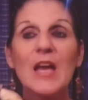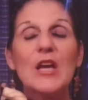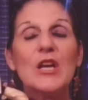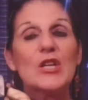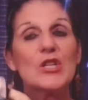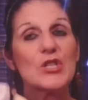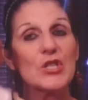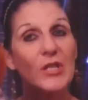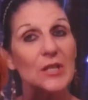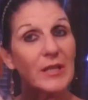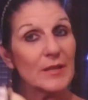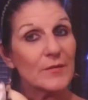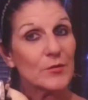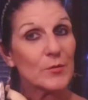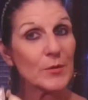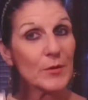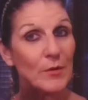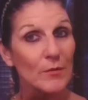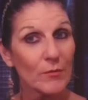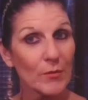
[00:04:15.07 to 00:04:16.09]
She lived
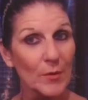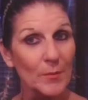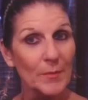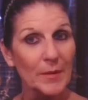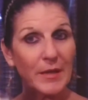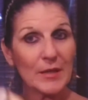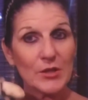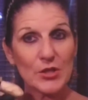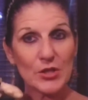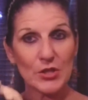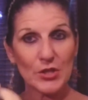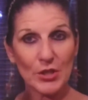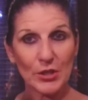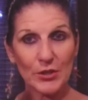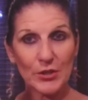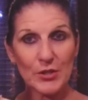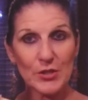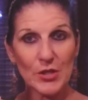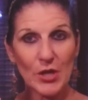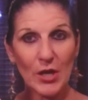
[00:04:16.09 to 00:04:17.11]
with a roommate. She took
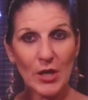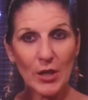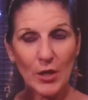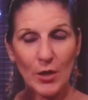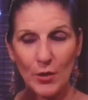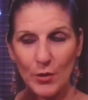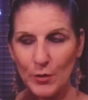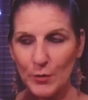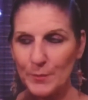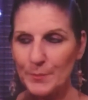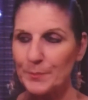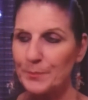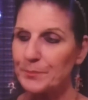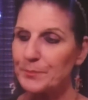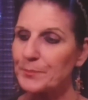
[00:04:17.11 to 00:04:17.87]
the doll home.